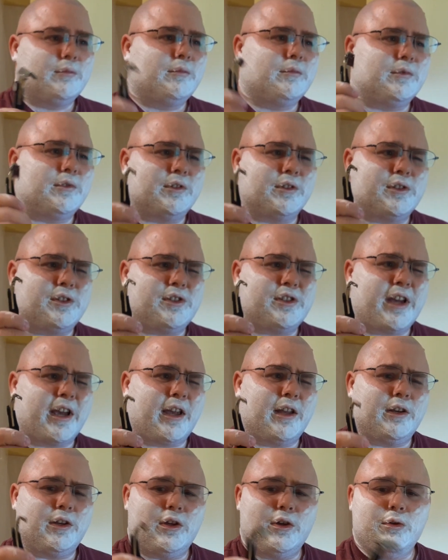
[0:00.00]
This is
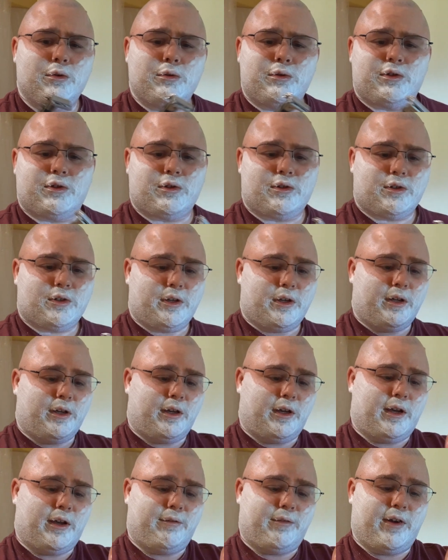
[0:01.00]
second use.
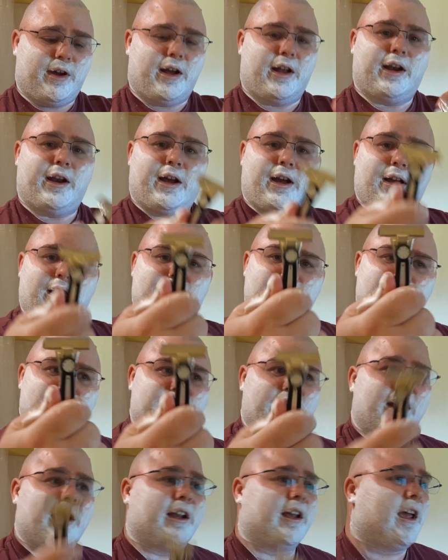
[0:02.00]
I've got it on
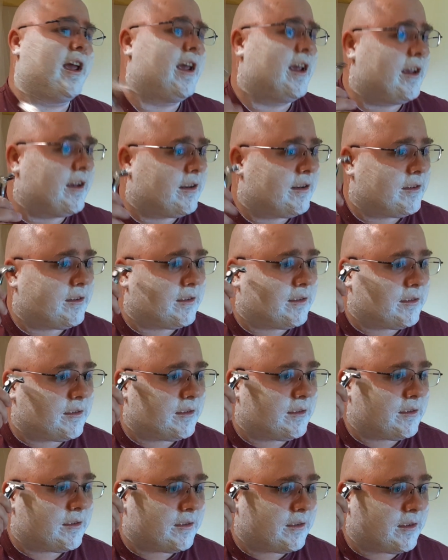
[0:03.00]
setting 8.
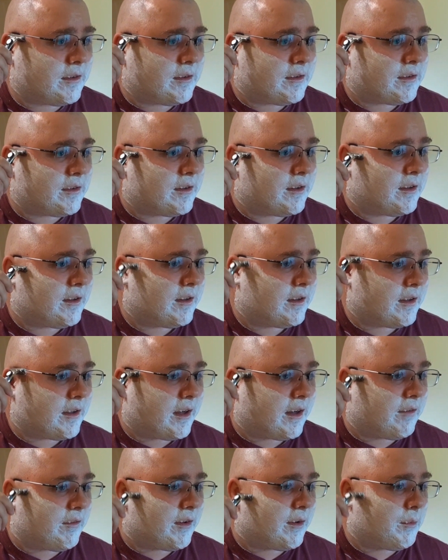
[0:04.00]
Let's
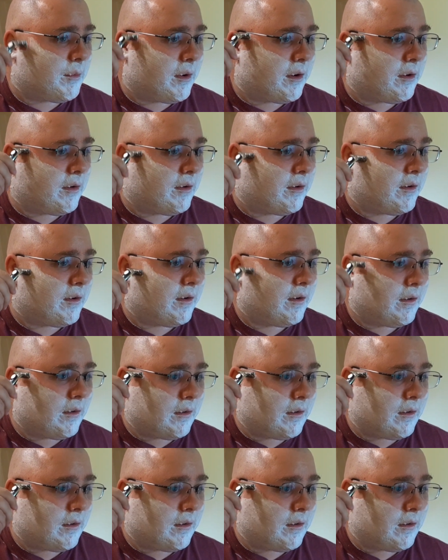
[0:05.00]
give it a whirl.